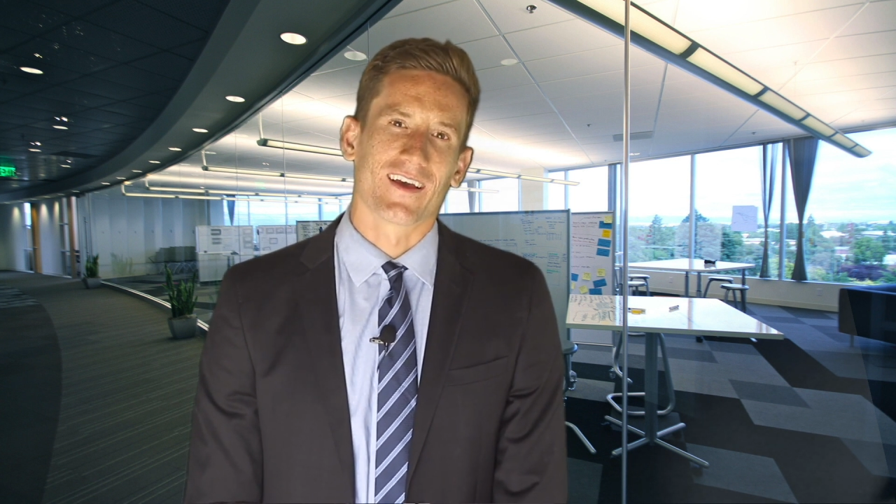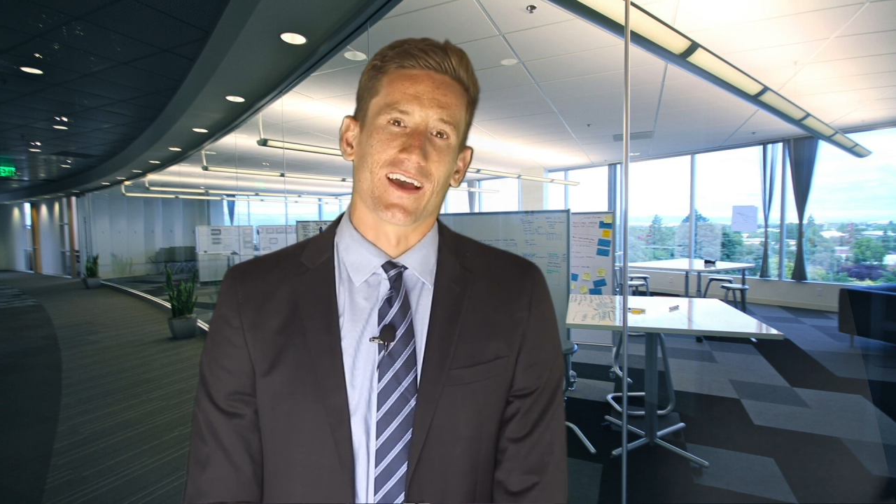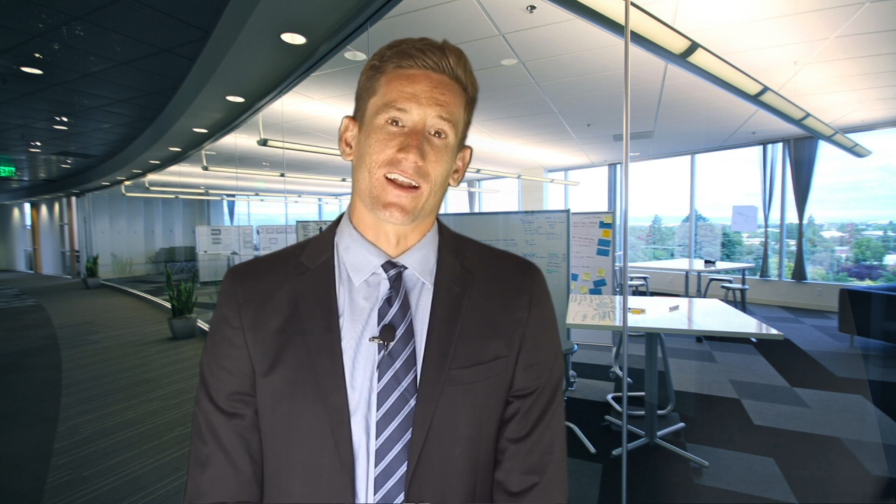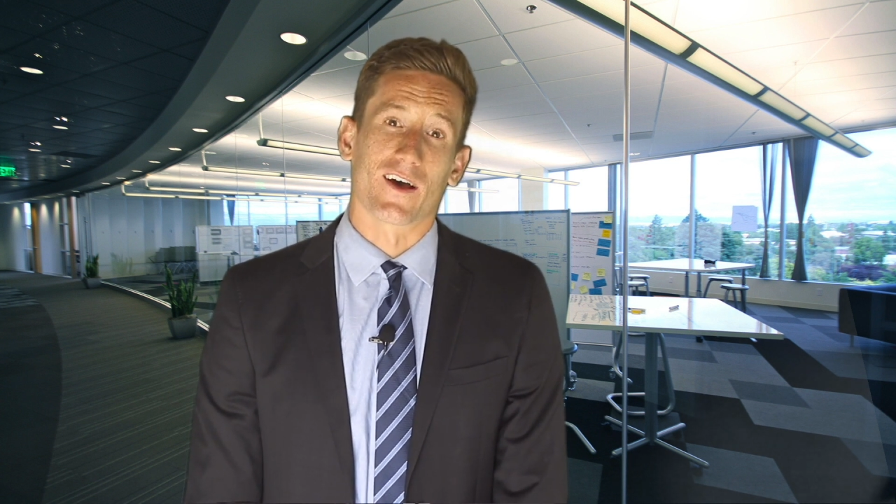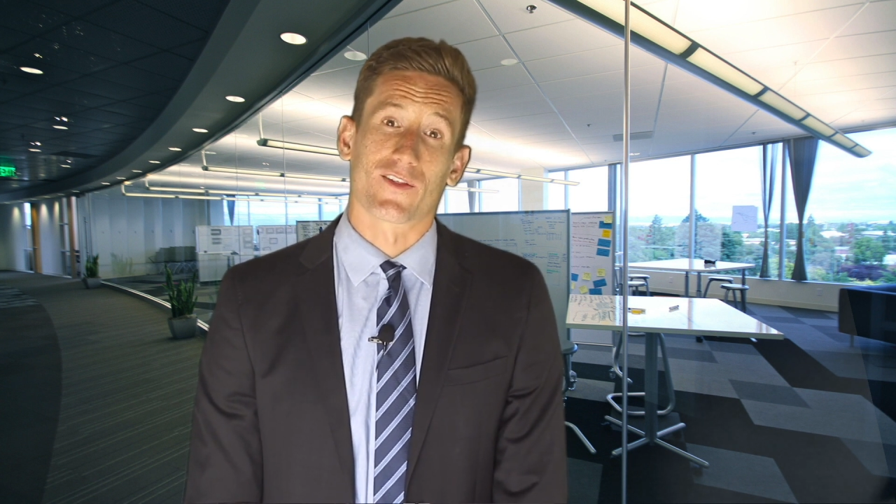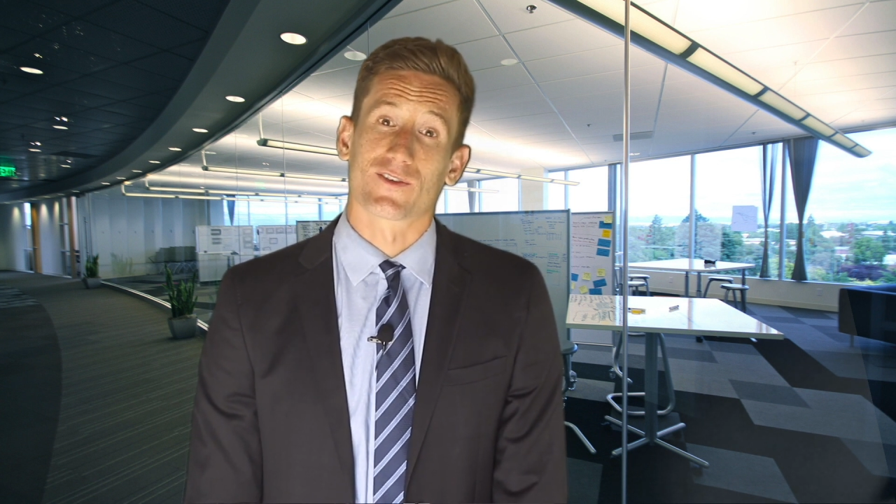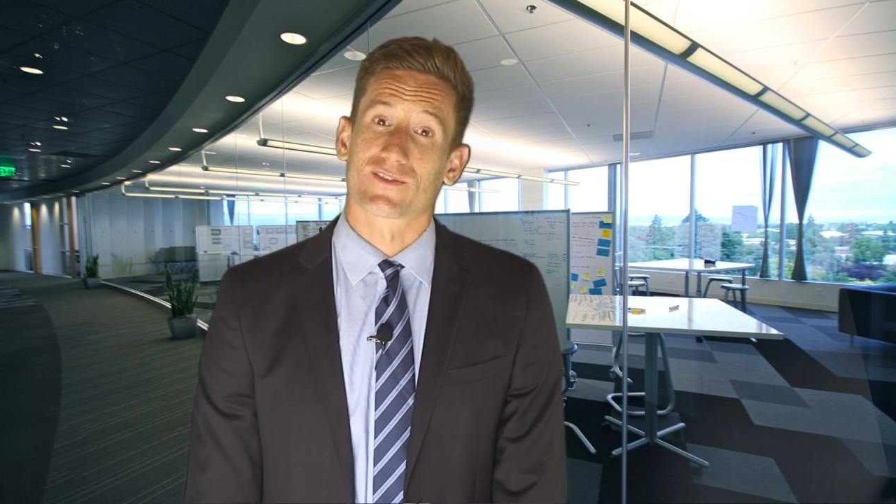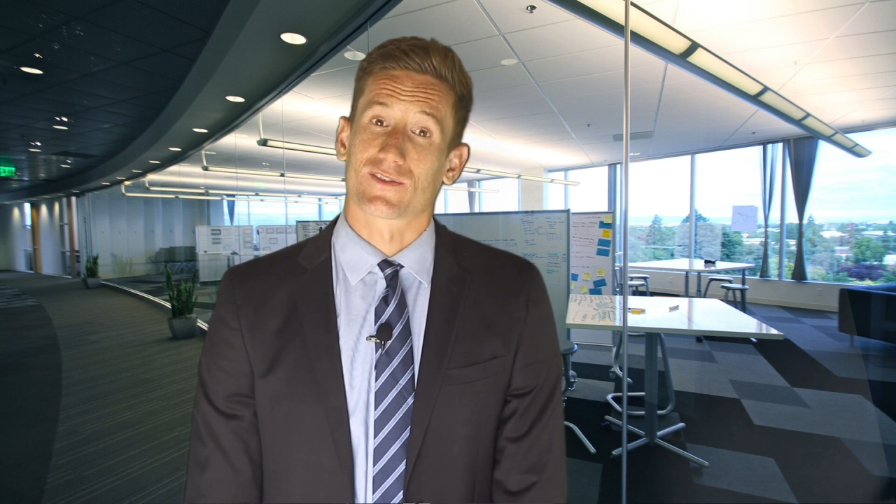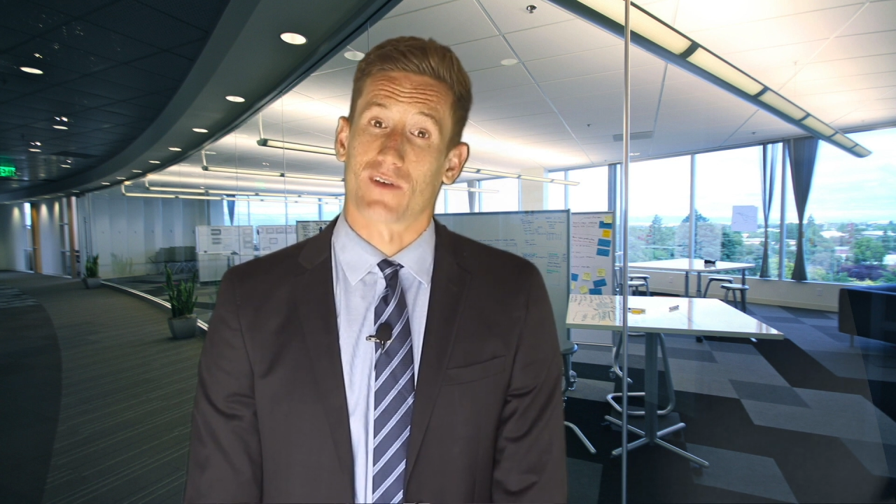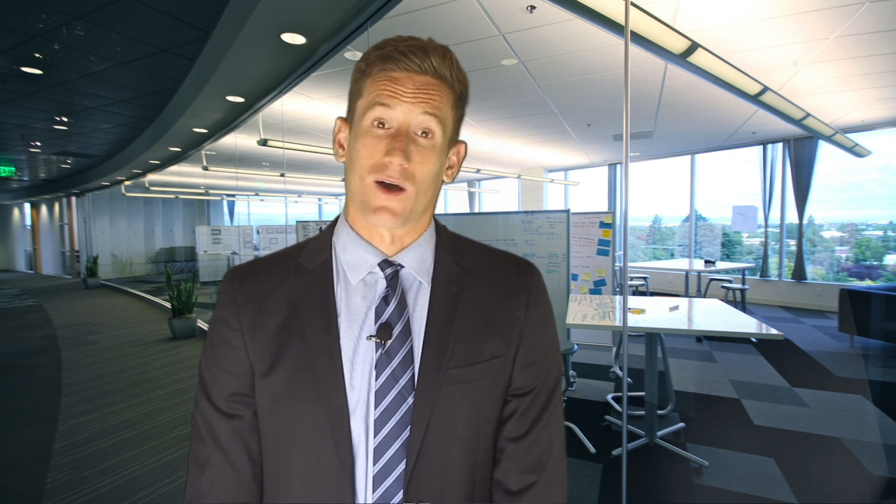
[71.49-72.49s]
And
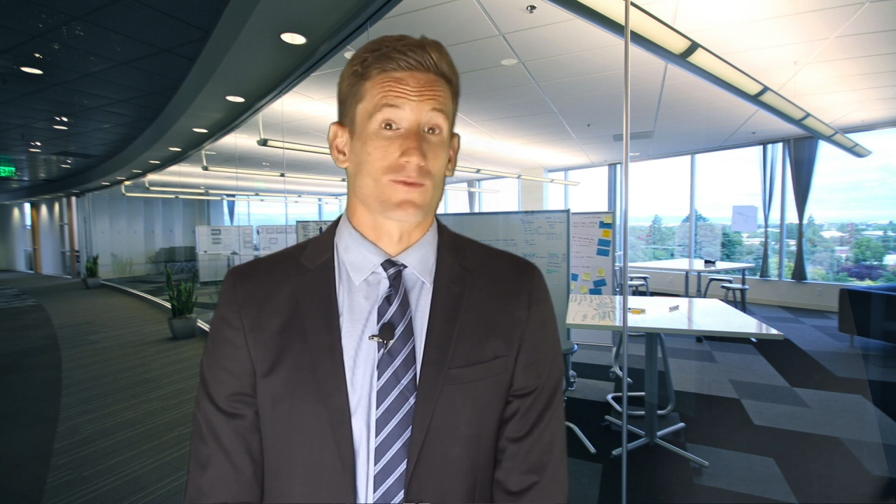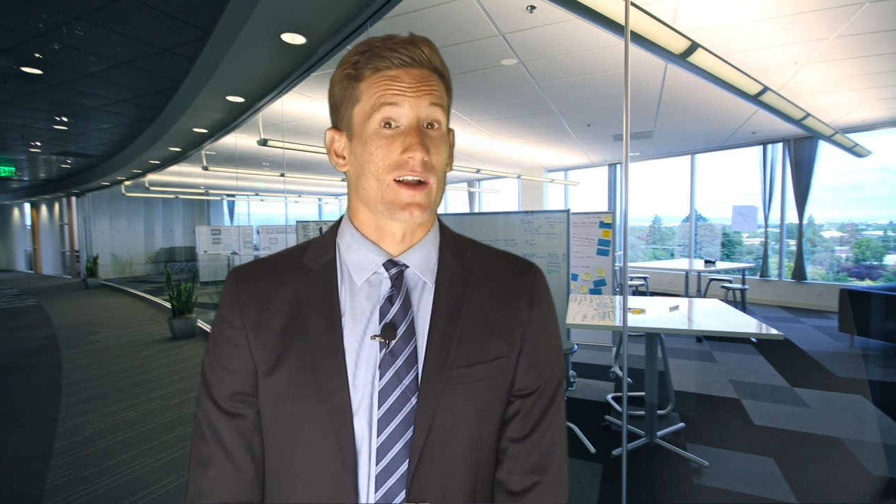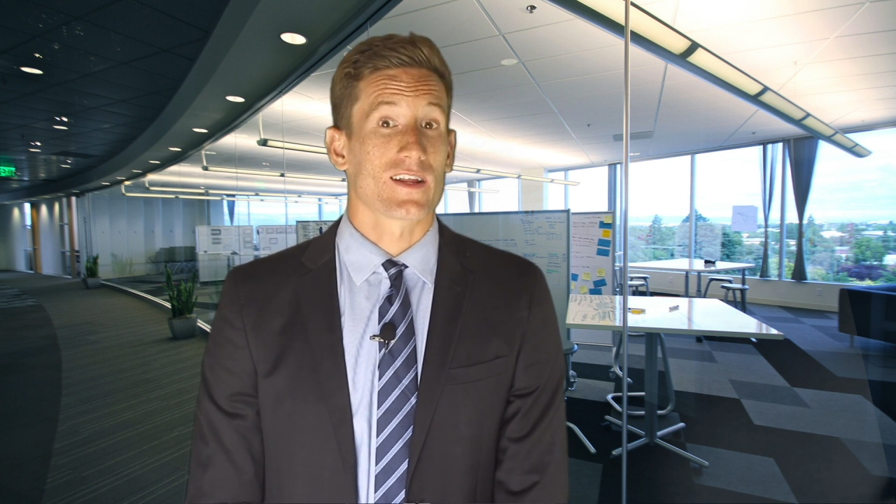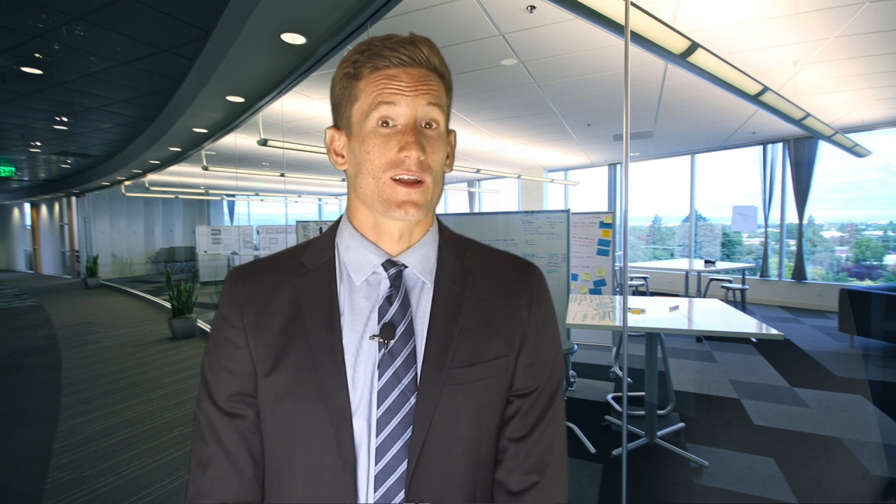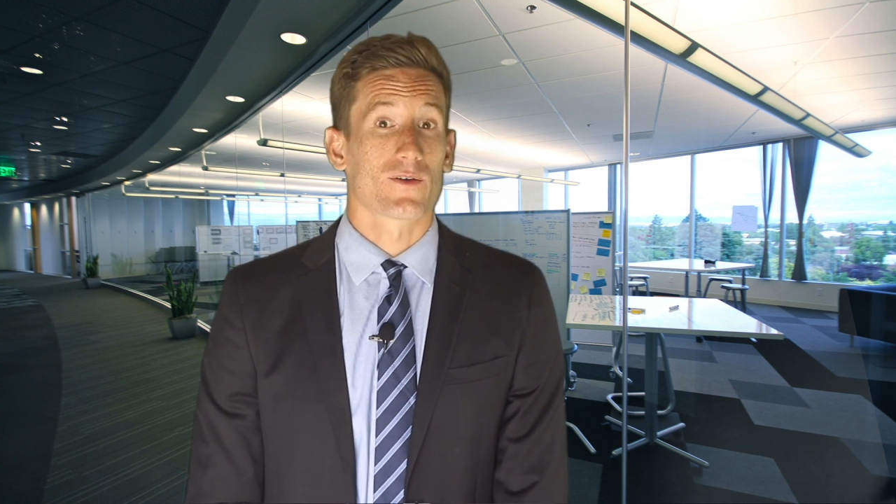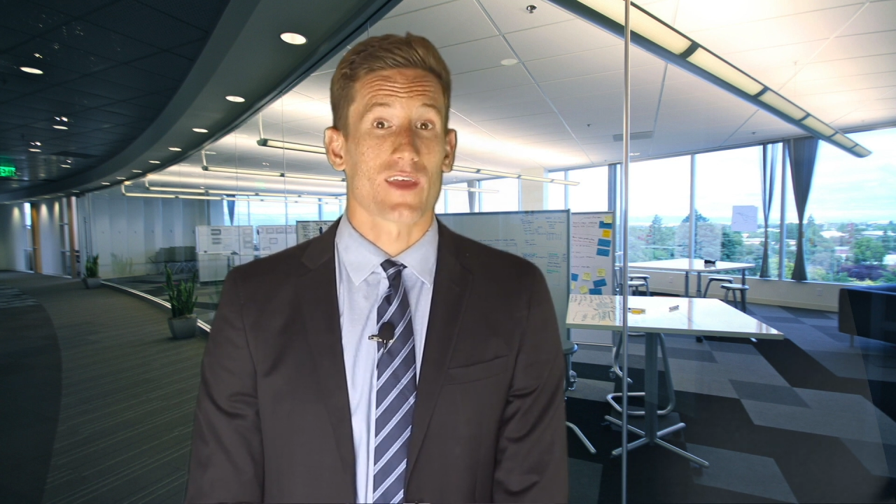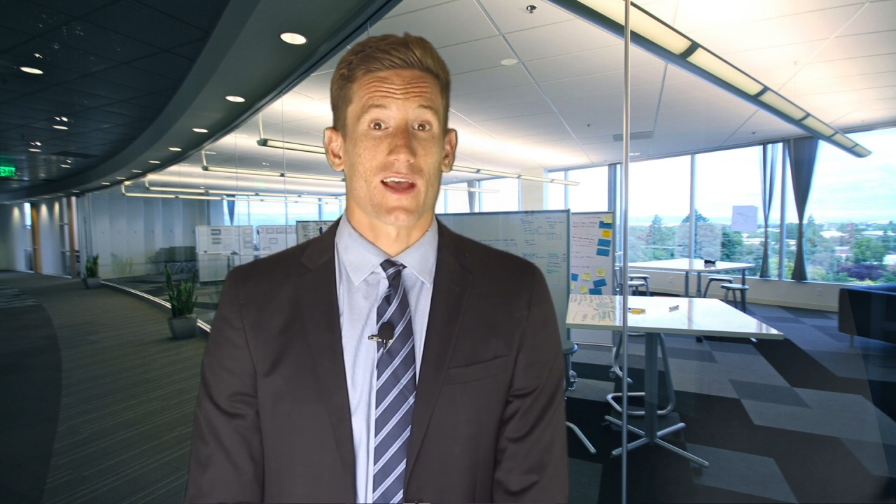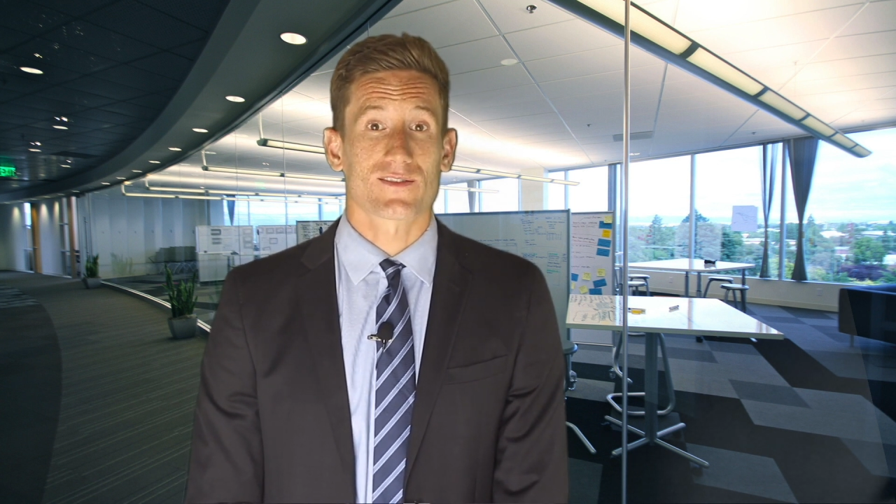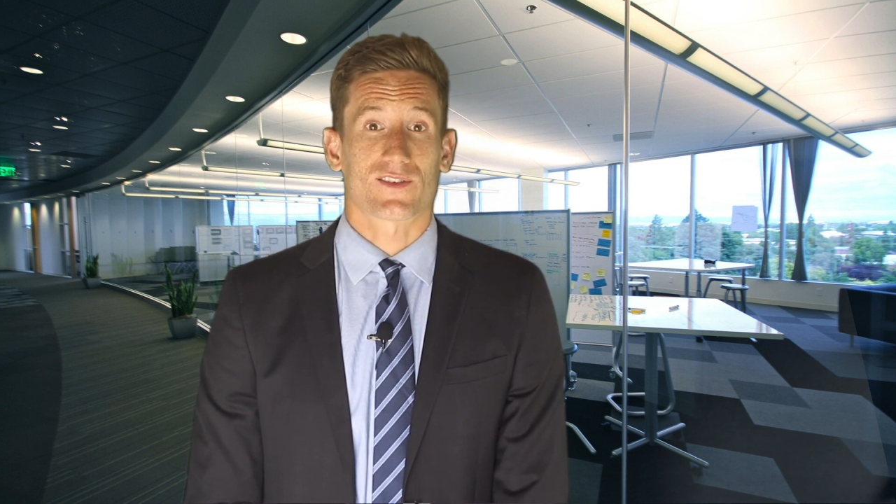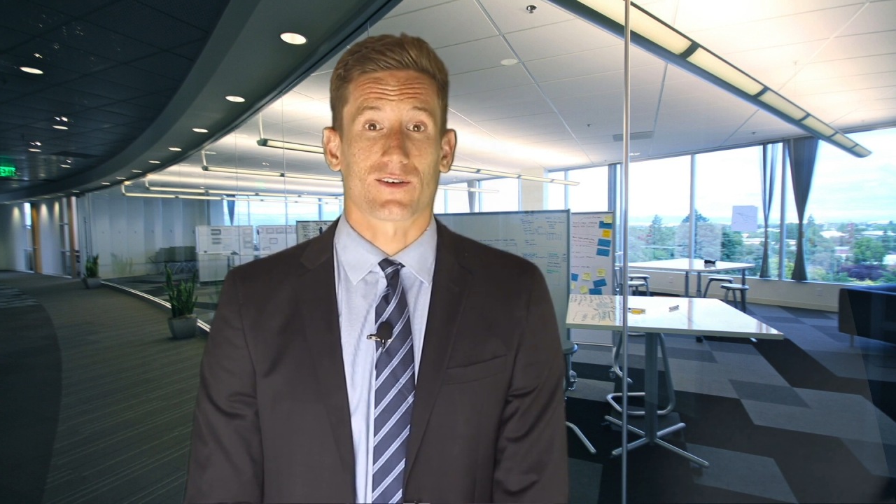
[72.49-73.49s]
others already know the
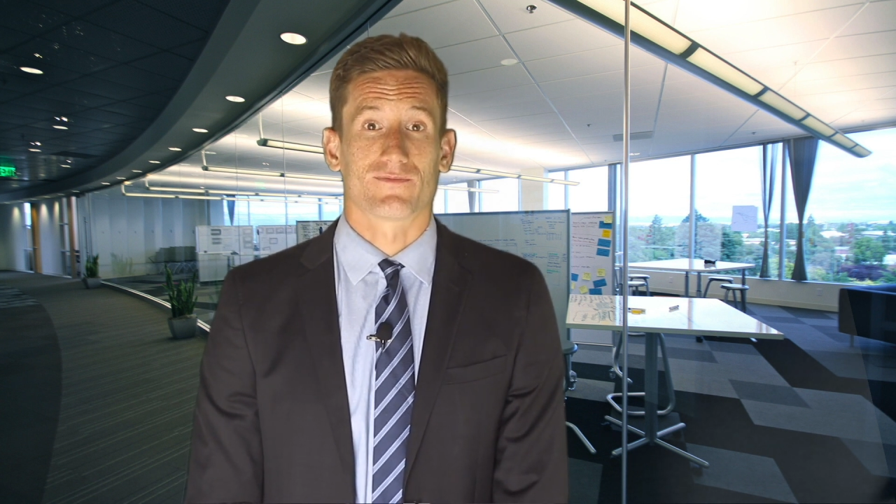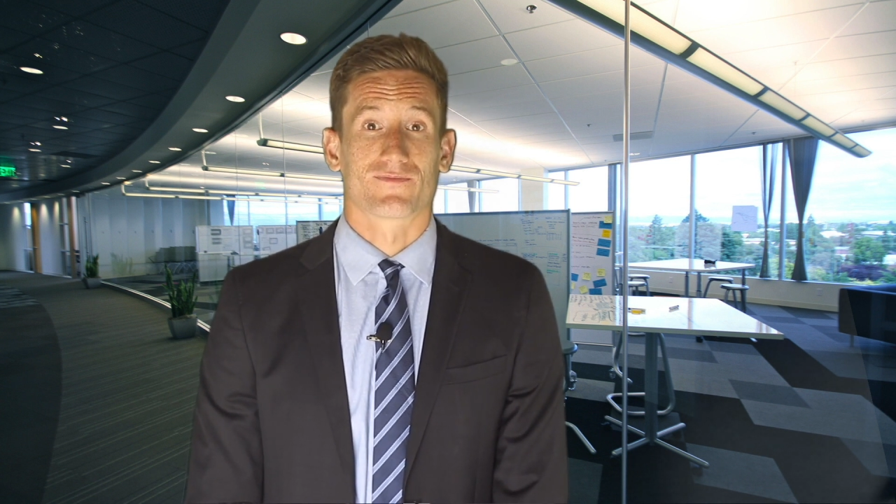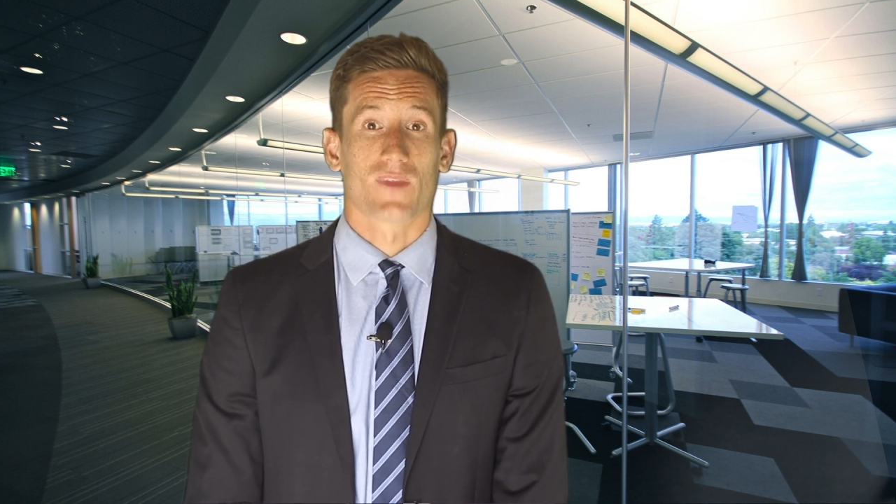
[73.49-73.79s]
answer.